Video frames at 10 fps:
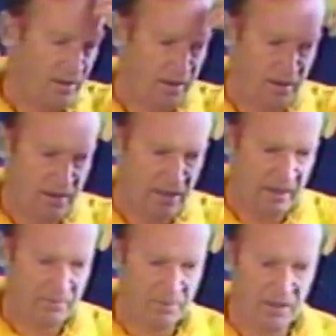I uh,
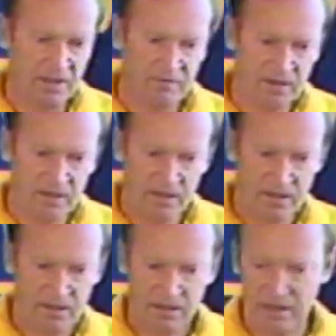can't believe it.
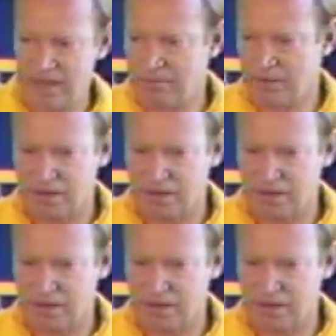Can't